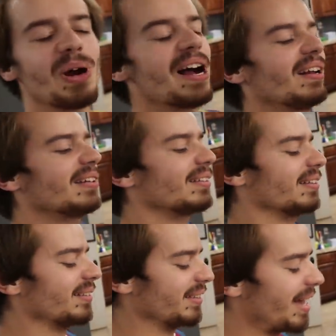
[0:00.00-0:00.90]
Well,
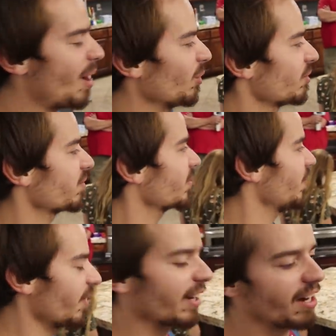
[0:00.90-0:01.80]
that was
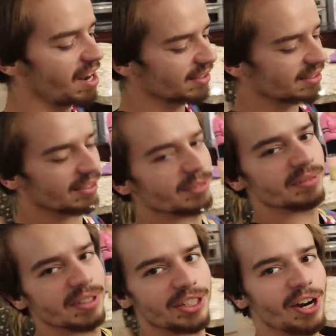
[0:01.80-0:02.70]
friggin'
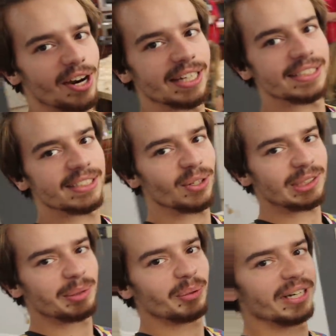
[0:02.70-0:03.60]
awesome. TR is the ultimate